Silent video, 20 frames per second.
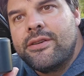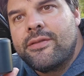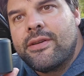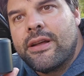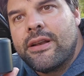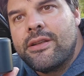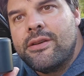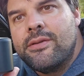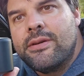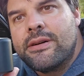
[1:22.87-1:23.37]

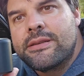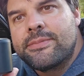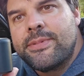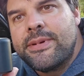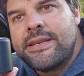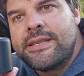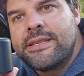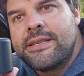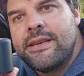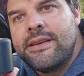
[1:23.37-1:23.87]
You've got a
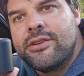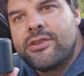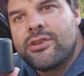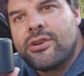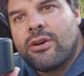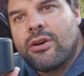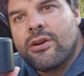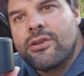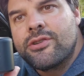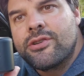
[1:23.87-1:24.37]
USB-C
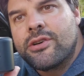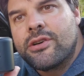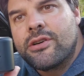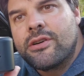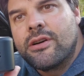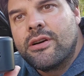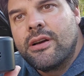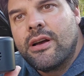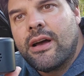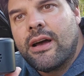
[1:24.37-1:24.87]

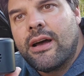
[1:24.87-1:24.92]
charger.